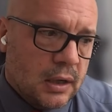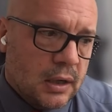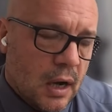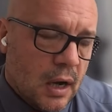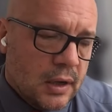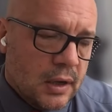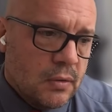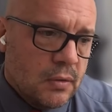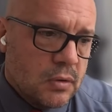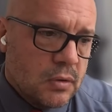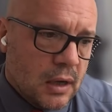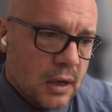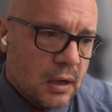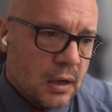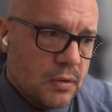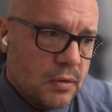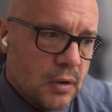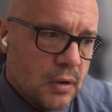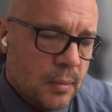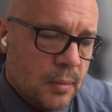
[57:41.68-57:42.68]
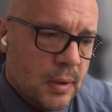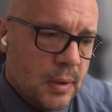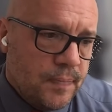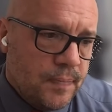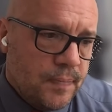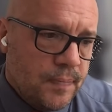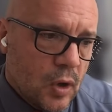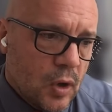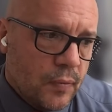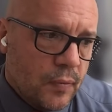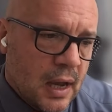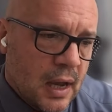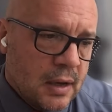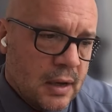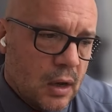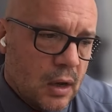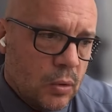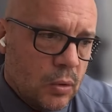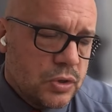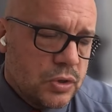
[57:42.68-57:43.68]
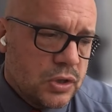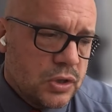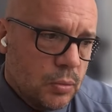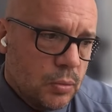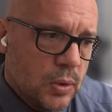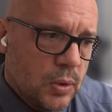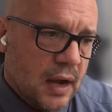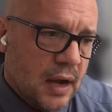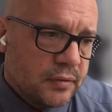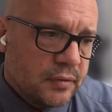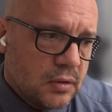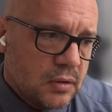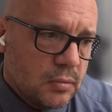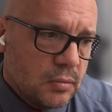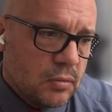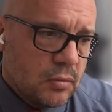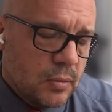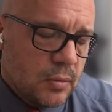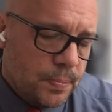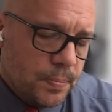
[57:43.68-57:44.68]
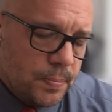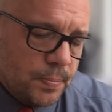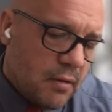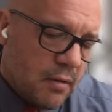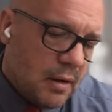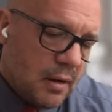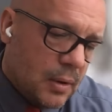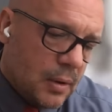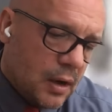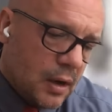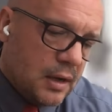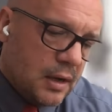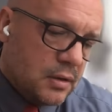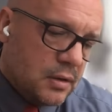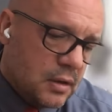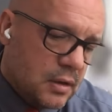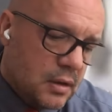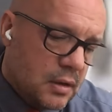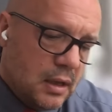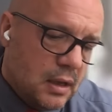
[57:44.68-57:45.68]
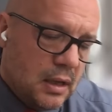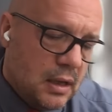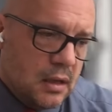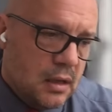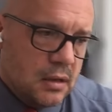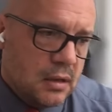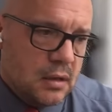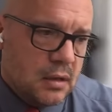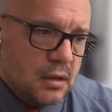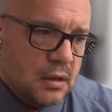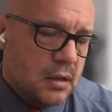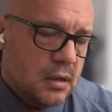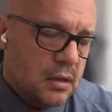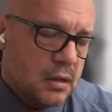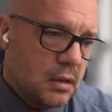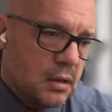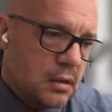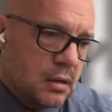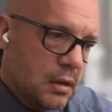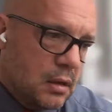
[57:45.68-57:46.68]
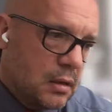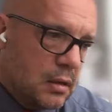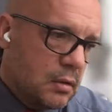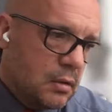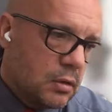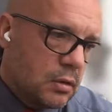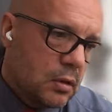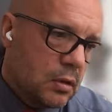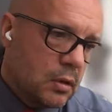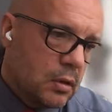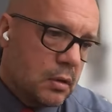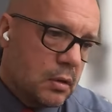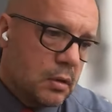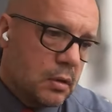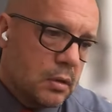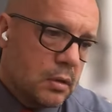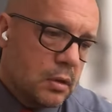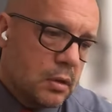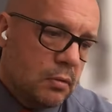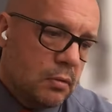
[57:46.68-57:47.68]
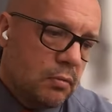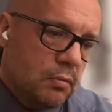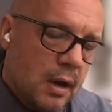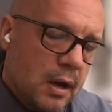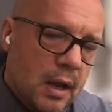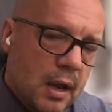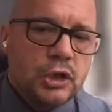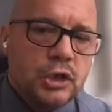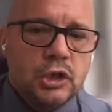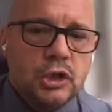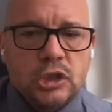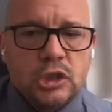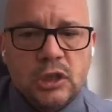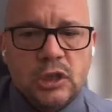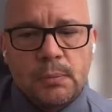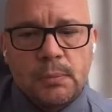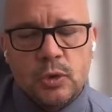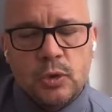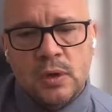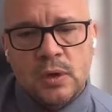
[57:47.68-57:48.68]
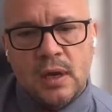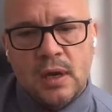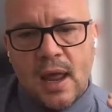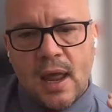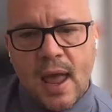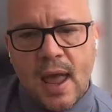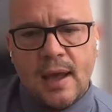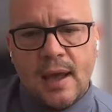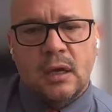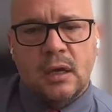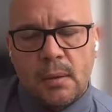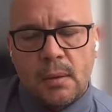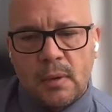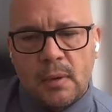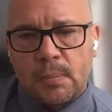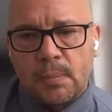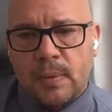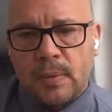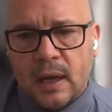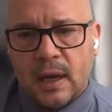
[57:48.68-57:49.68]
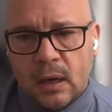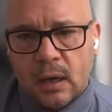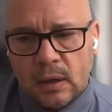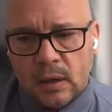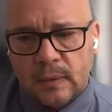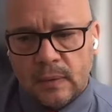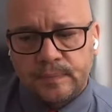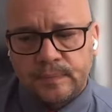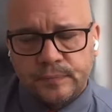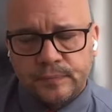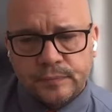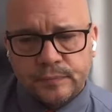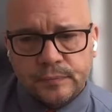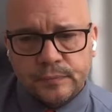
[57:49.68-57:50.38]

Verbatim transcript: I don't. I don't. I don't. I mean. And also, we have to bear in mind that the the the the the the, the, the relationship between economic power